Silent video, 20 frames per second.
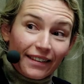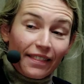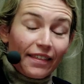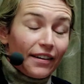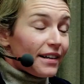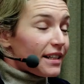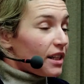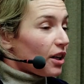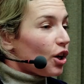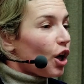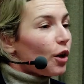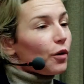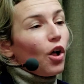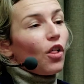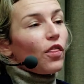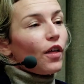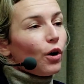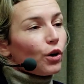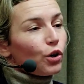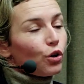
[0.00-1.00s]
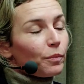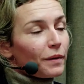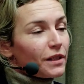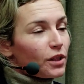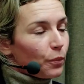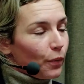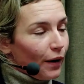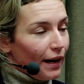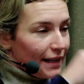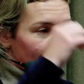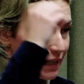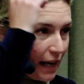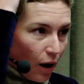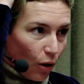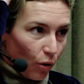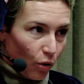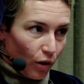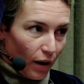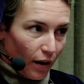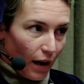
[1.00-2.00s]
There is a lot, although you'd be surprised
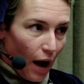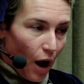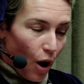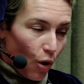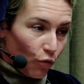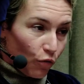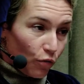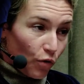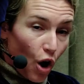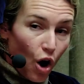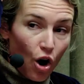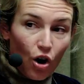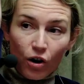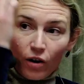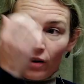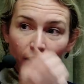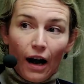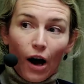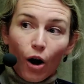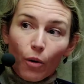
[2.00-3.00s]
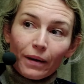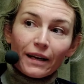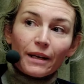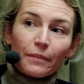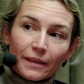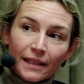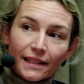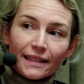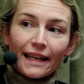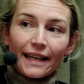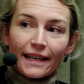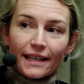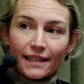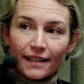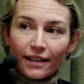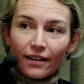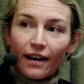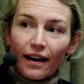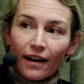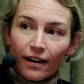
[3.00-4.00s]
how wrong, how many mistakes there